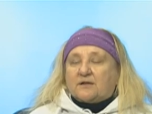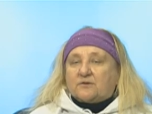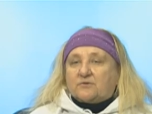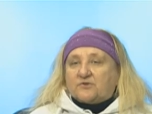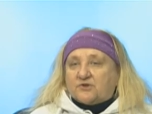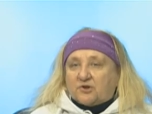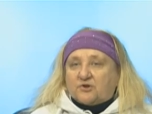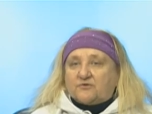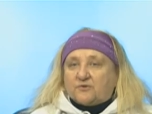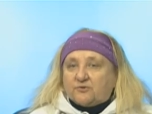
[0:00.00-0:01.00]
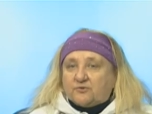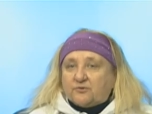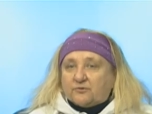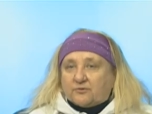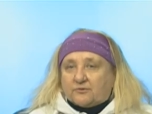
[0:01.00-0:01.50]
to search for
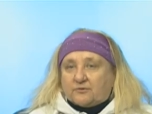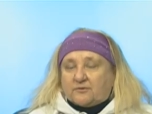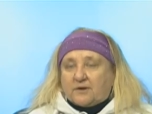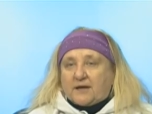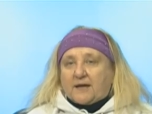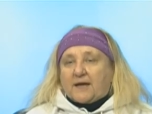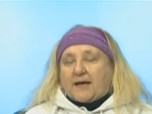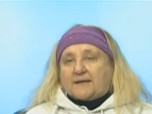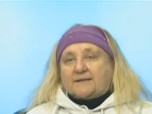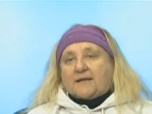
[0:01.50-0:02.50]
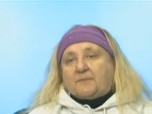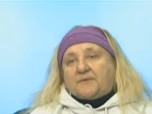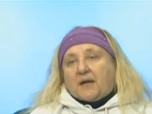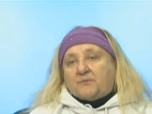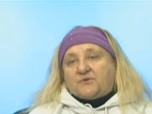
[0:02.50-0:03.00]
truth. And
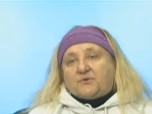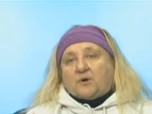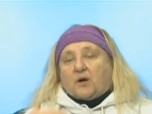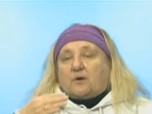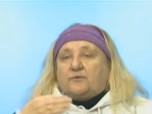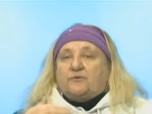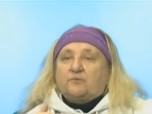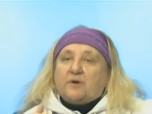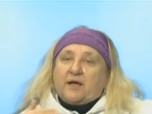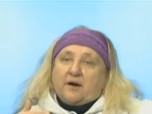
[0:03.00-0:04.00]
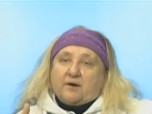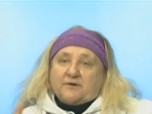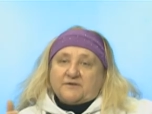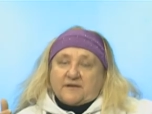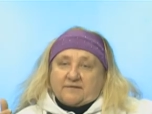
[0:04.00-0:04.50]
sometimes you go through
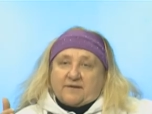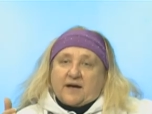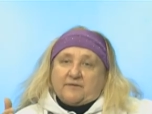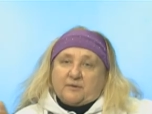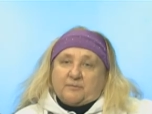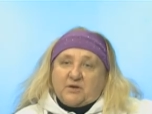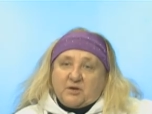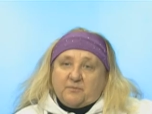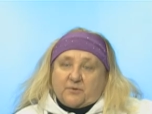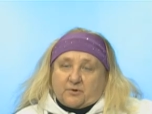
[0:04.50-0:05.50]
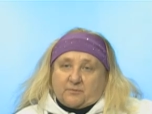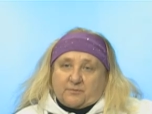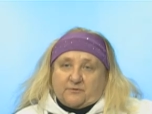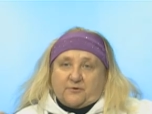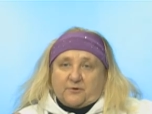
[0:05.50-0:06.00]
errors of other people
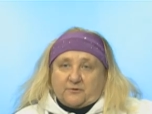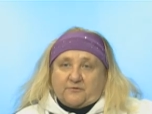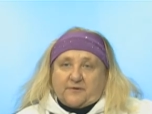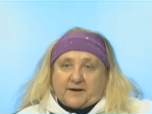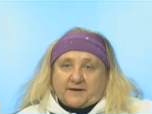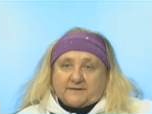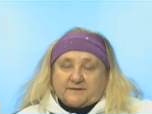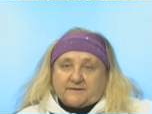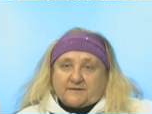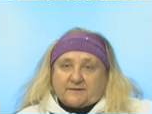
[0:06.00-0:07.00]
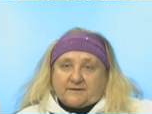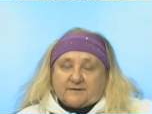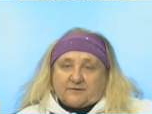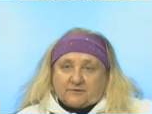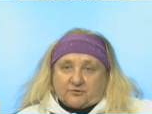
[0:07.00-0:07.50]
before you find
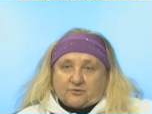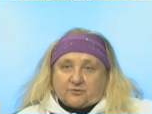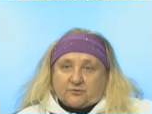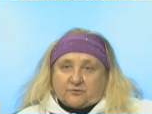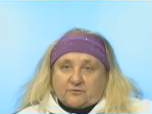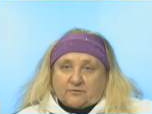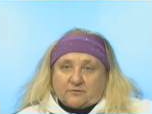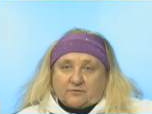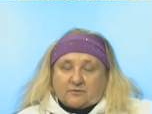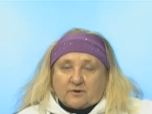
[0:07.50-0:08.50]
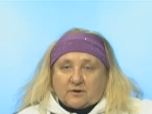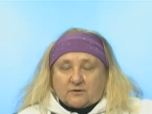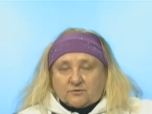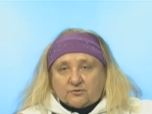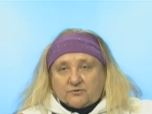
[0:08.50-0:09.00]
the truth.
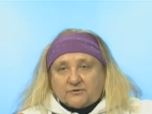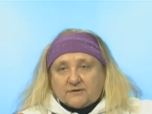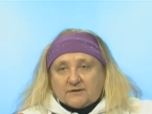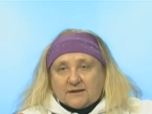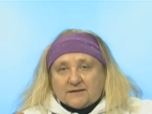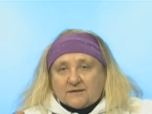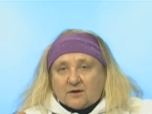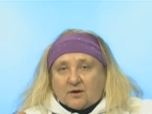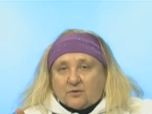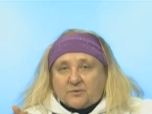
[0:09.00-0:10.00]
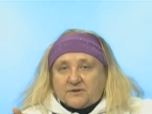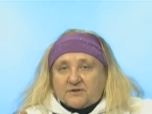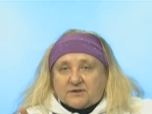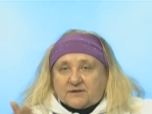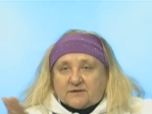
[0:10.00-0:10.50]
The truth, it doesn't always just